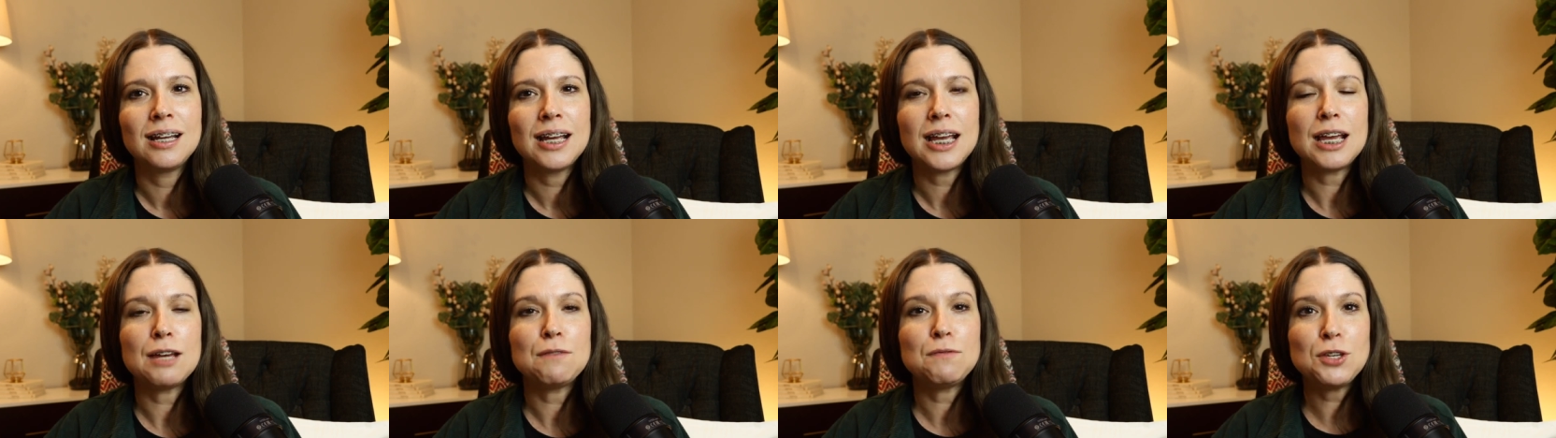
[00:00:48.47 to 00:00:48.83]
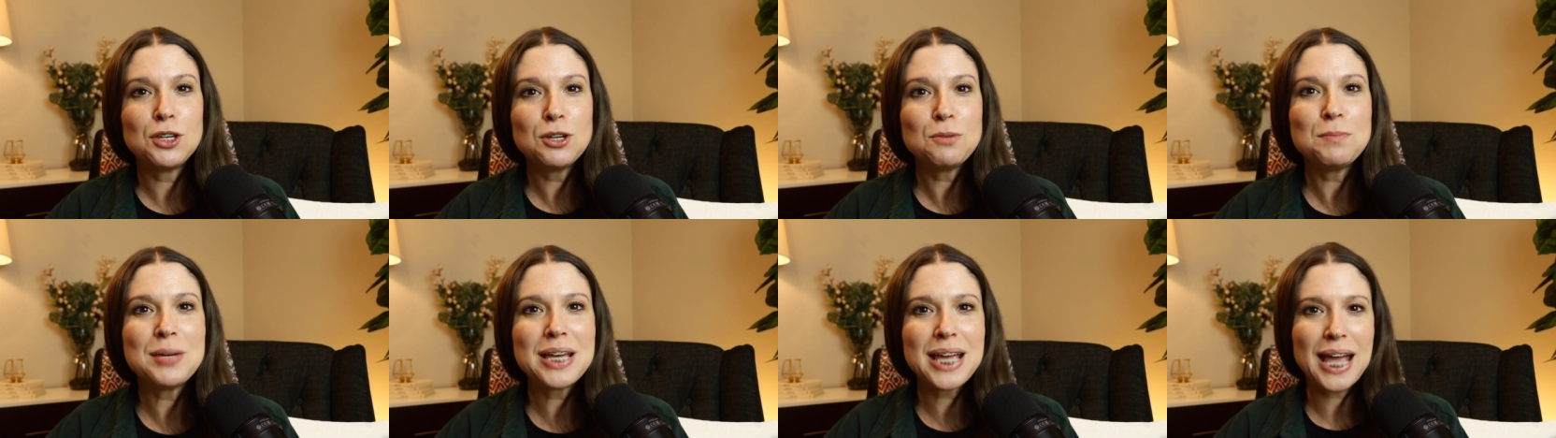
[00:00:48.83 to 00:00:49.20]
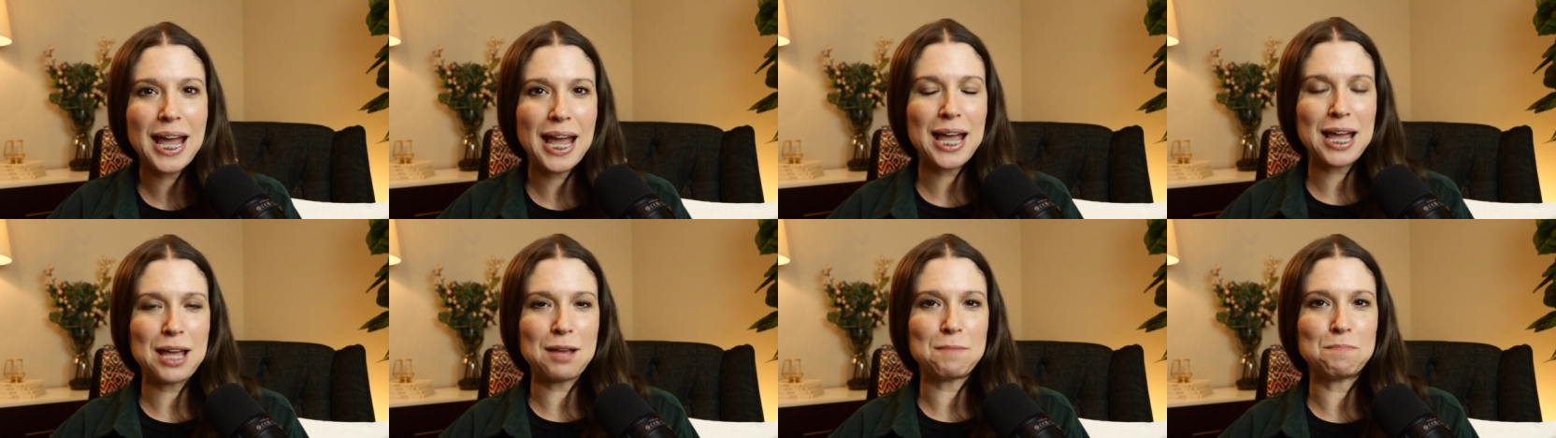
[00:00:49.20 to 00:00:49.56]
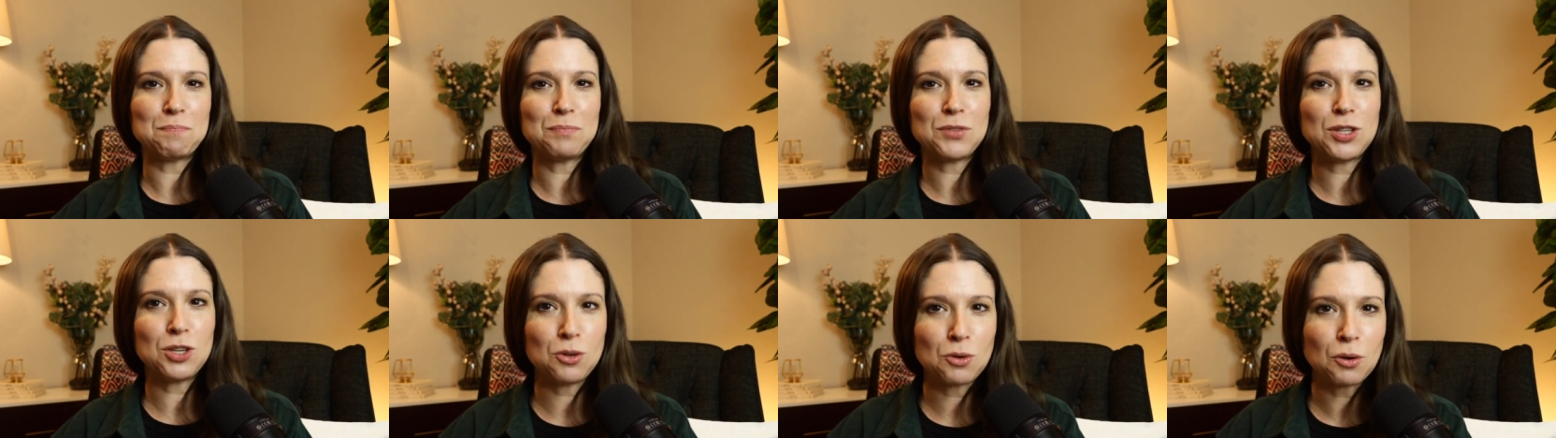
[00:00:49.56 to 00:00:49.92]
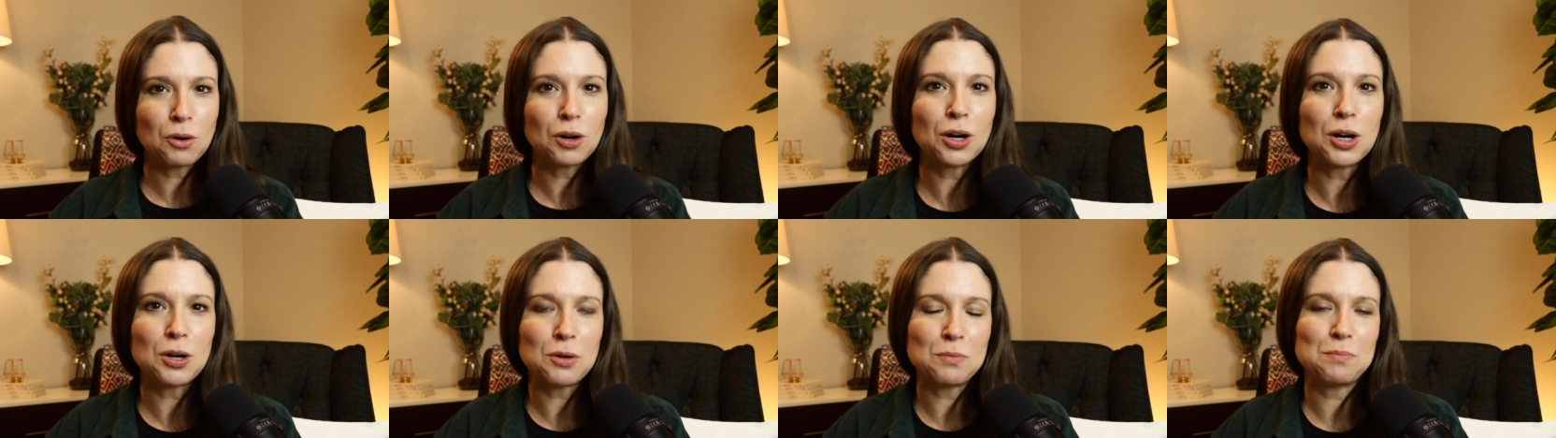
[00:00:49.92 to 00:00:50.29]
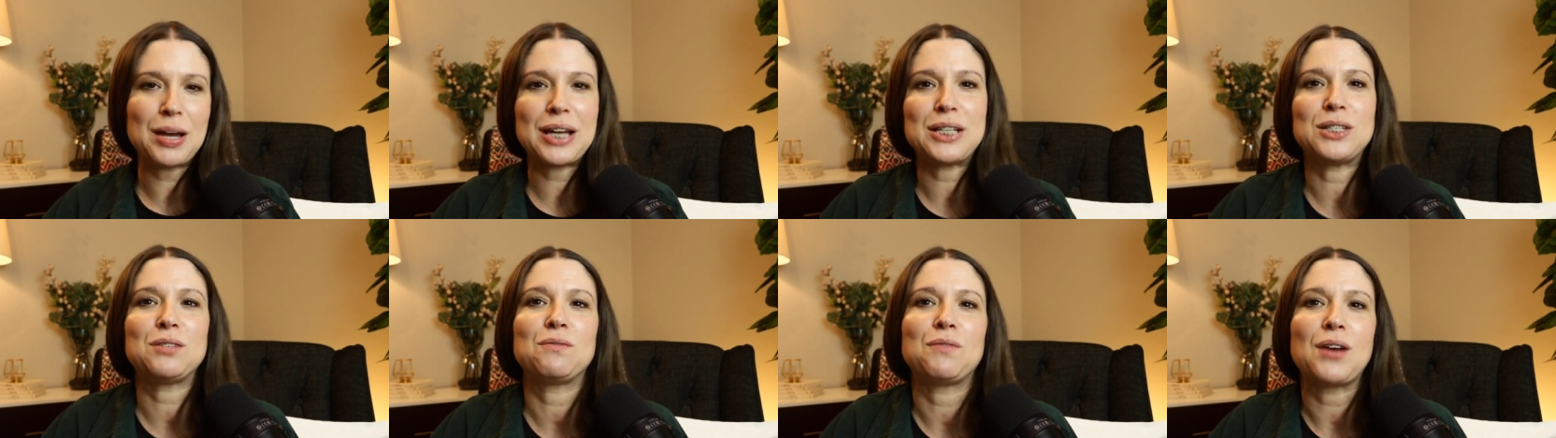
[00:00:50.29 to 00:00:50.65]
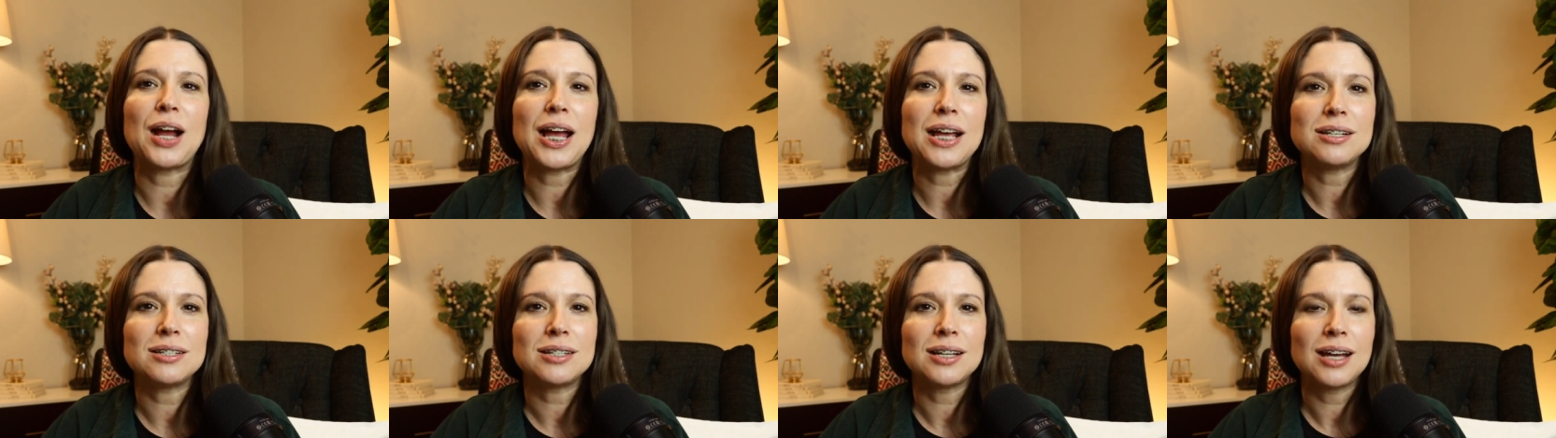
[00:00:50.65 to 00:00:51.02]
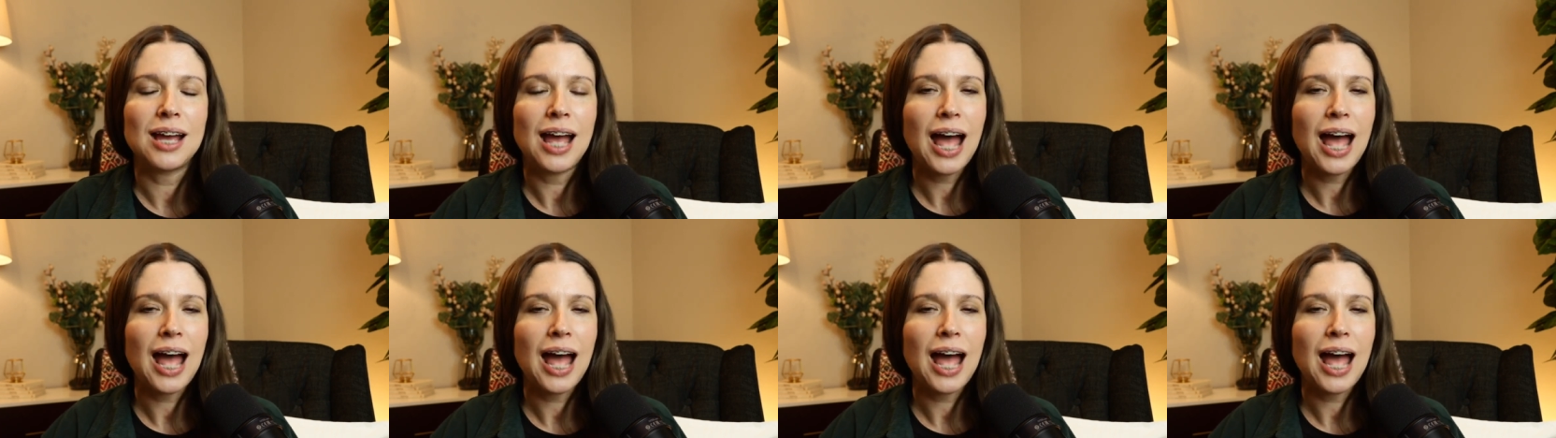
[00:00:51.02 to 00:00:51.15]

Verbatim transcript: If you became your own best friend,